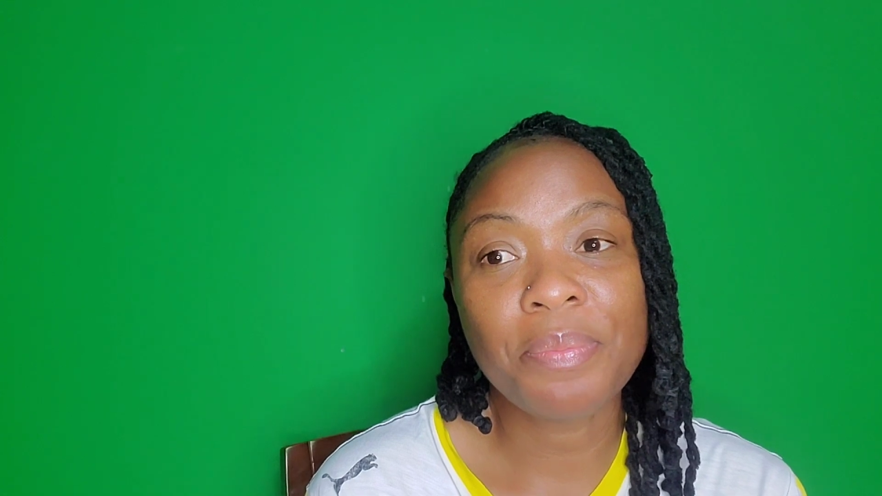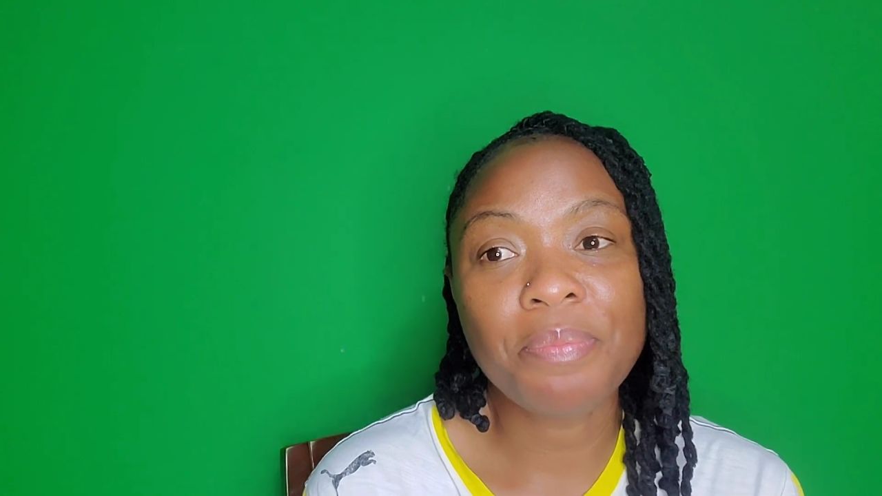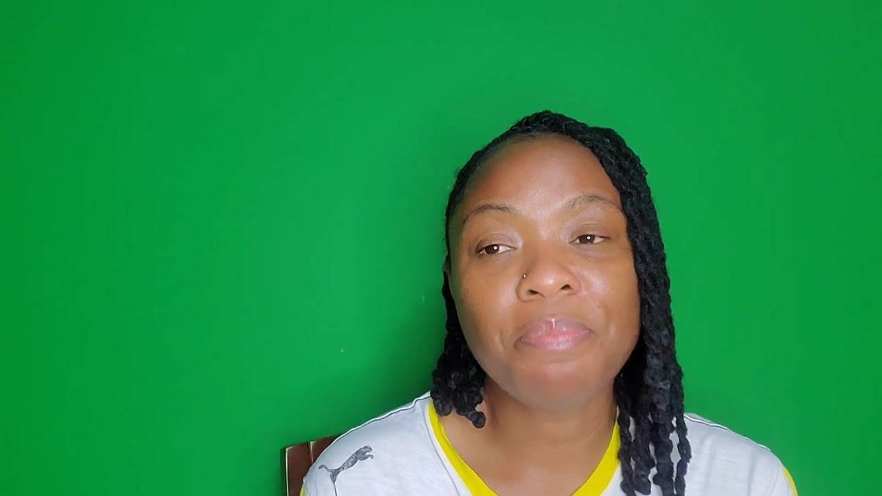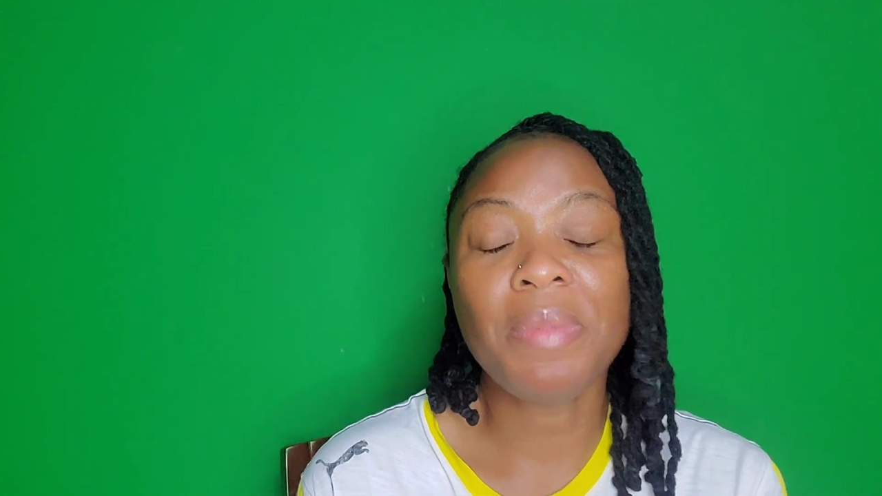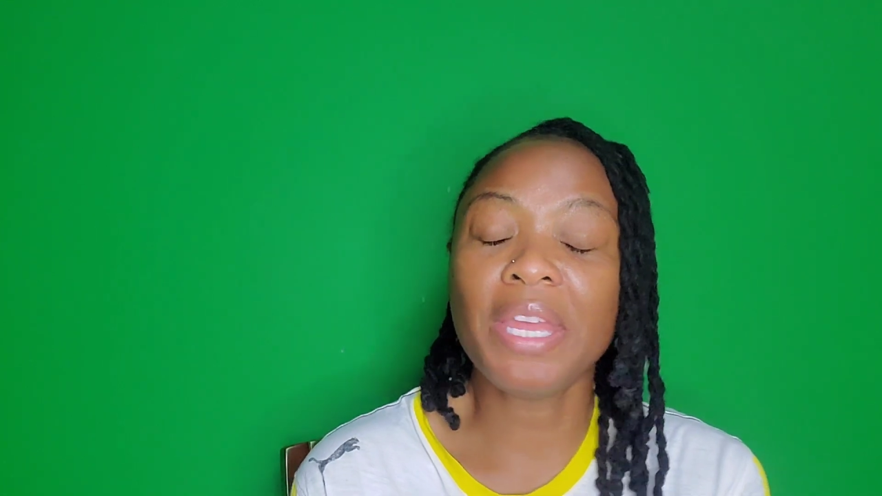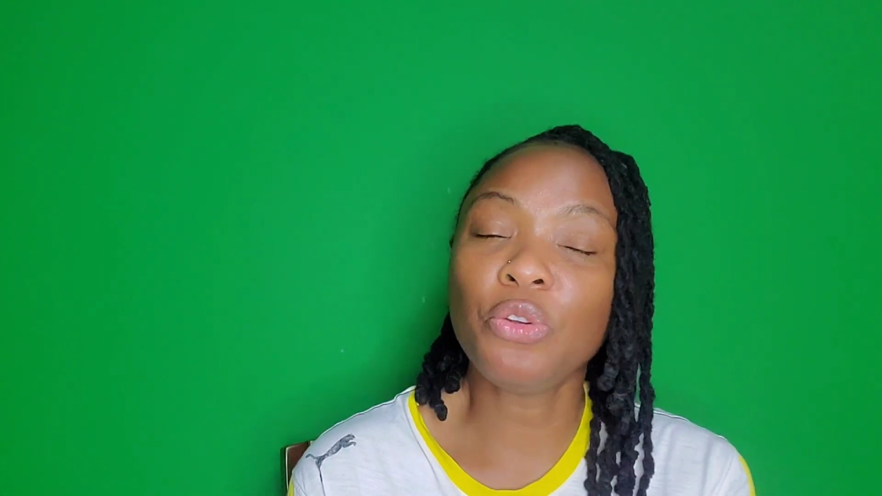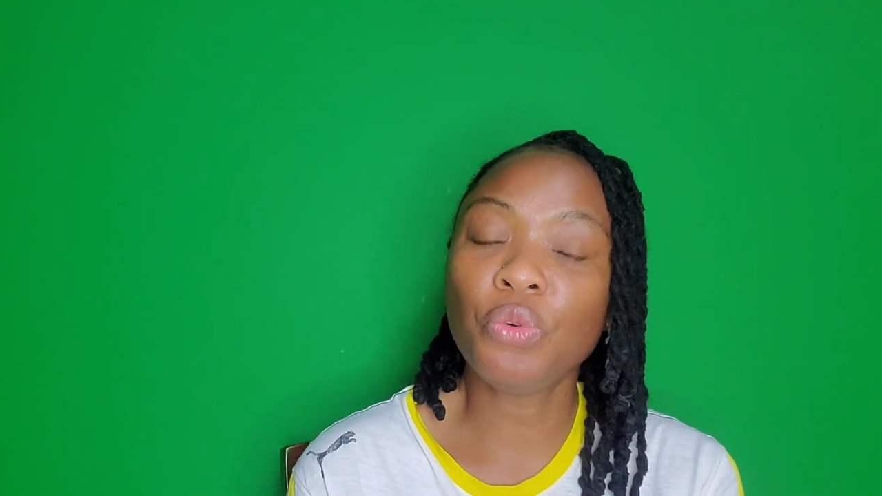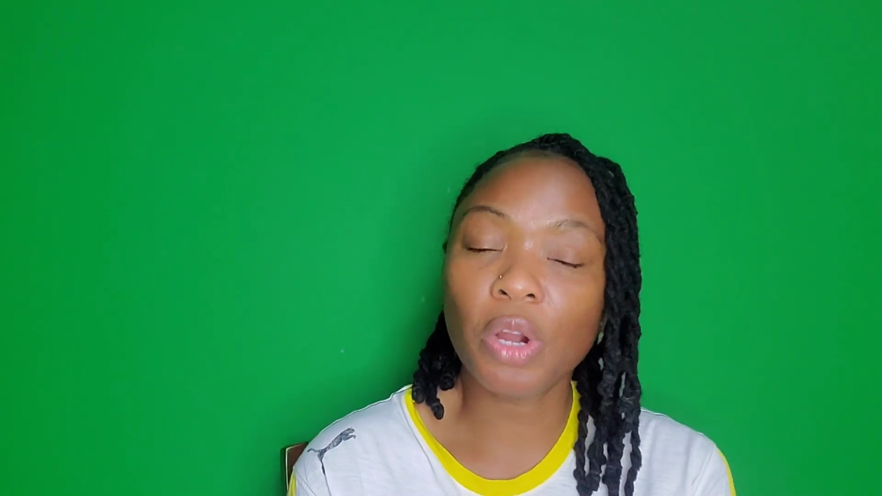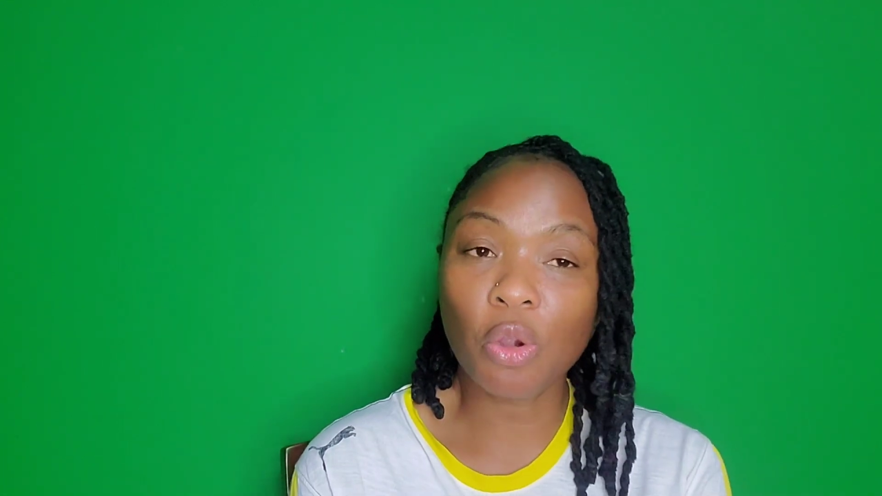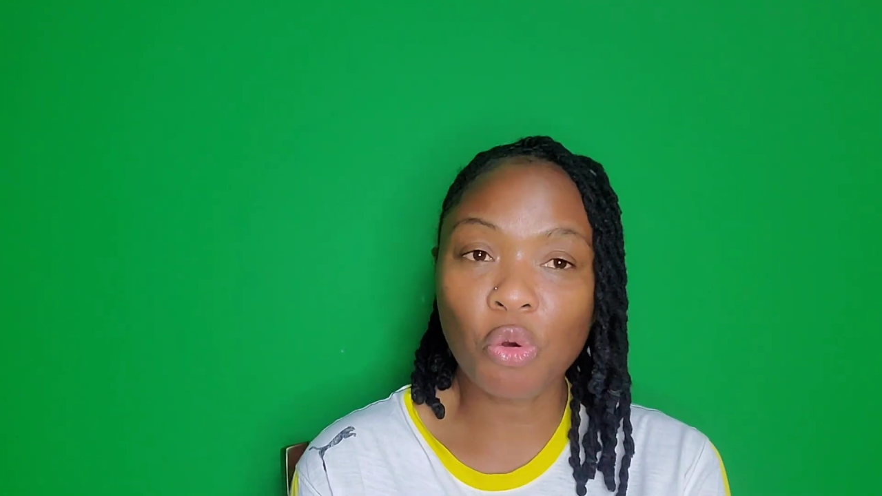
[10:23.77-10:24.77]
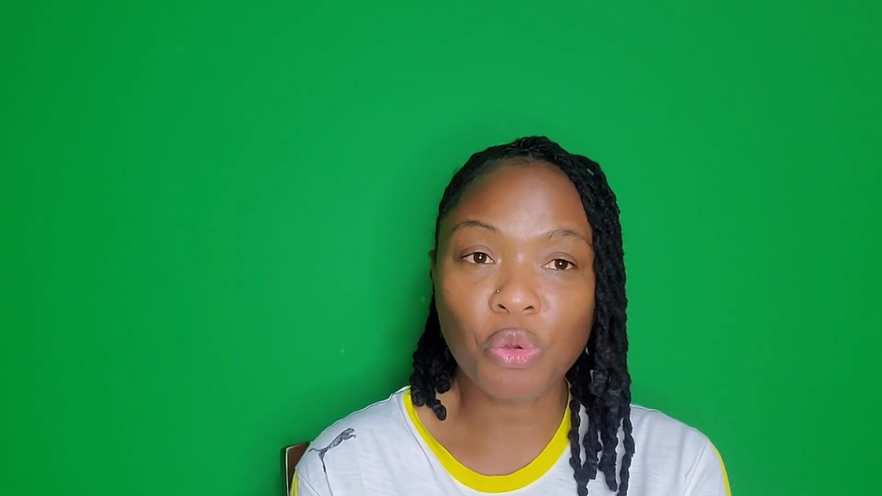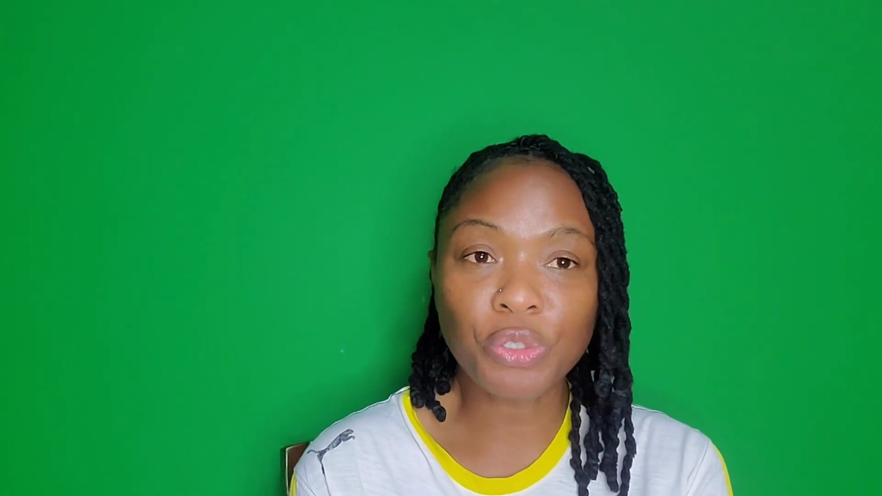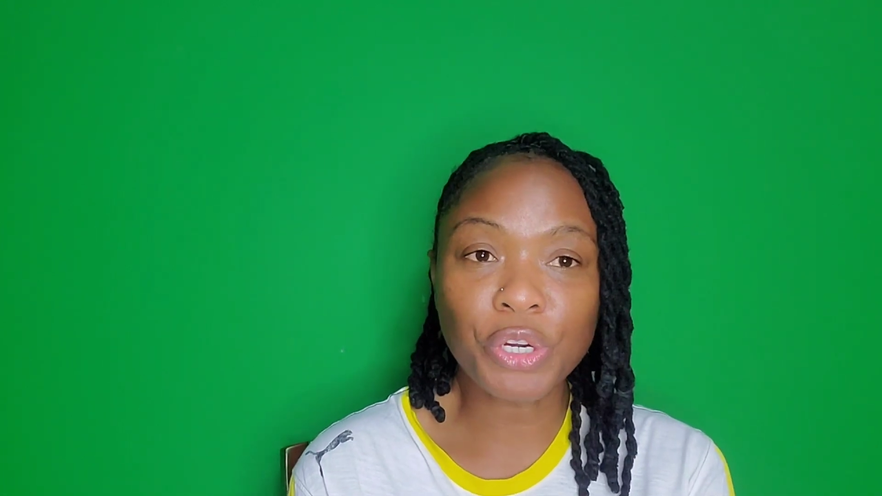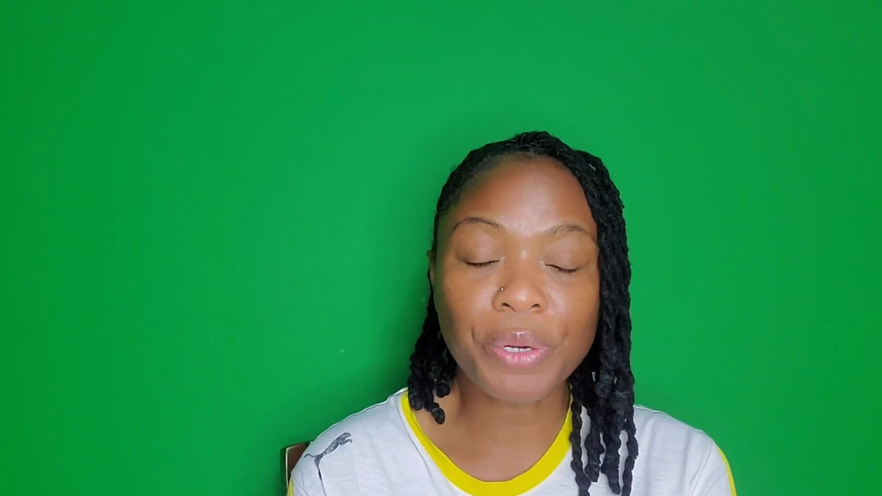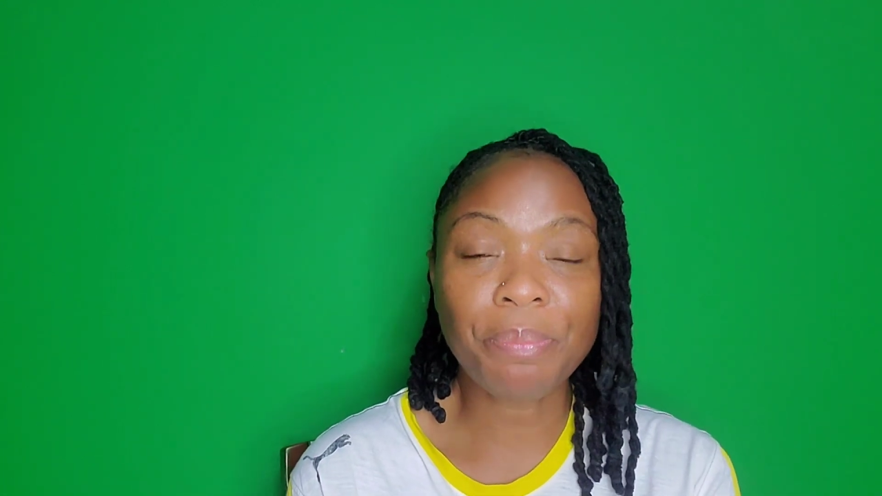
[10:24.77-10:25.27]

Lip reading: men who are older,